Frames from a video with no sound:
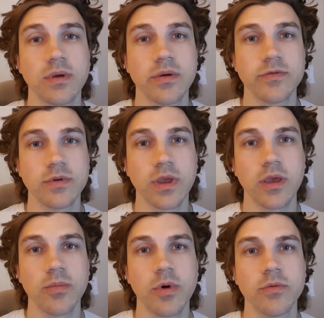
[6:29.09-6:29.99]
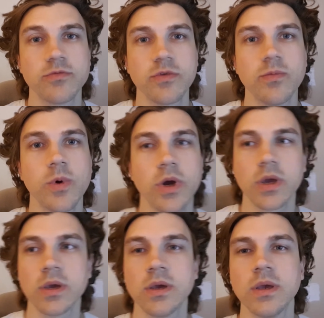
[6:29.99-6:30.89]
after I came home from
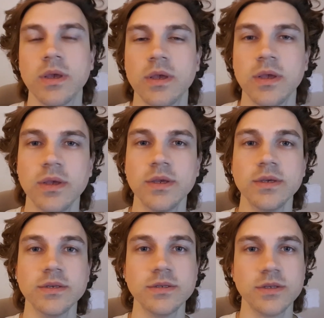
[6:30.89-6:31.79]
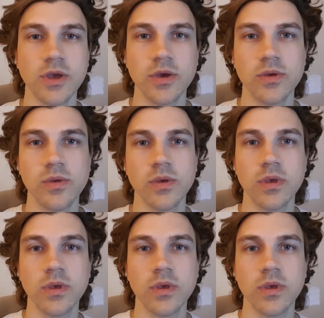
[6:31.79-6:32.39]
work. So